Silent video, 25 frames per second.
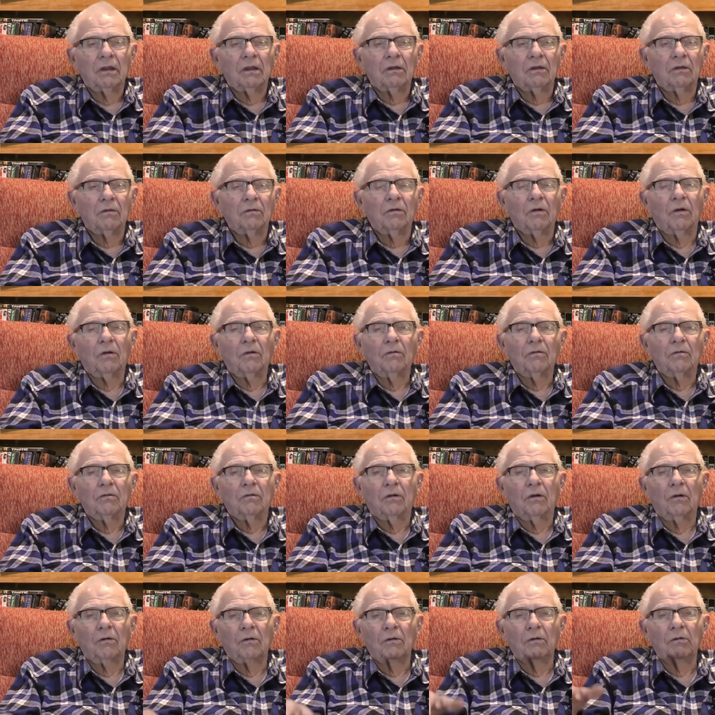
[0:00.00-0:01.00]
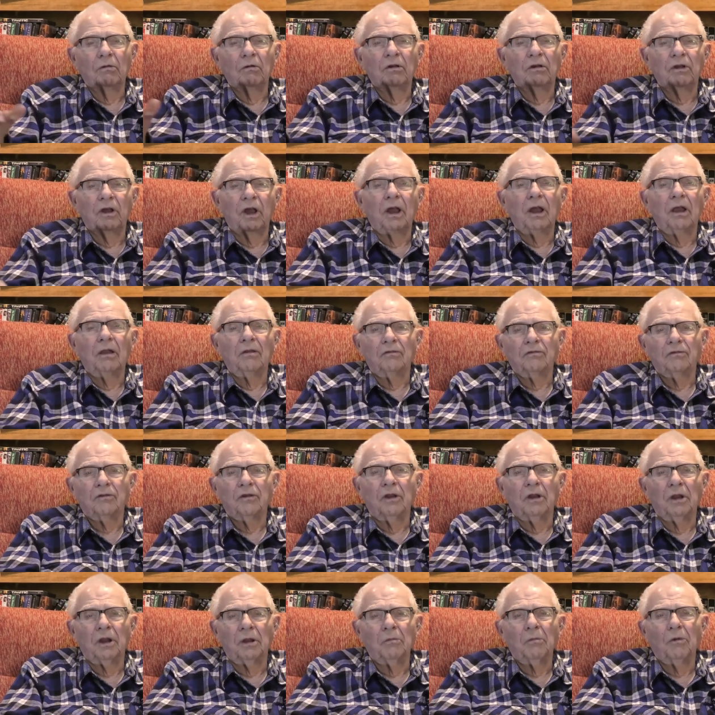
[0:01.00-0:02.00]
you don't go to a dance
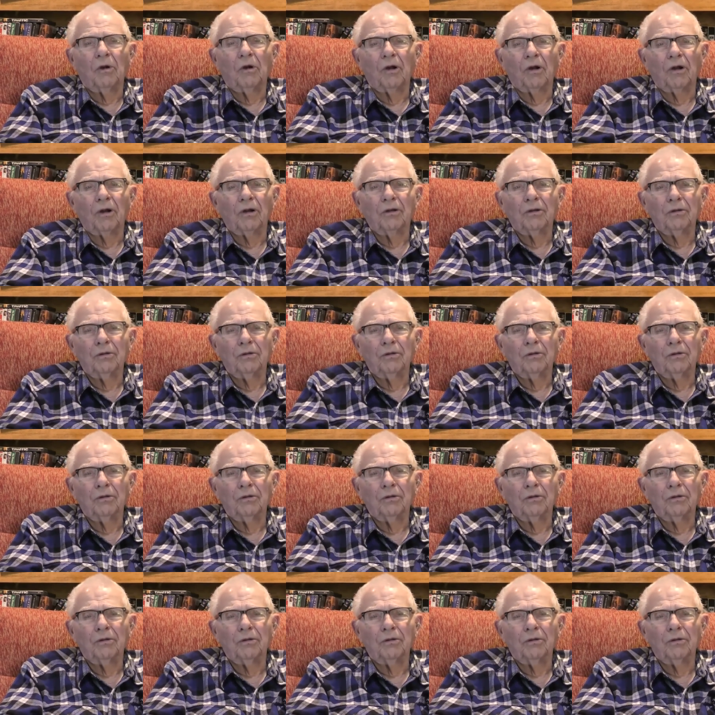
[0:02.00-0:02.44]
anymore.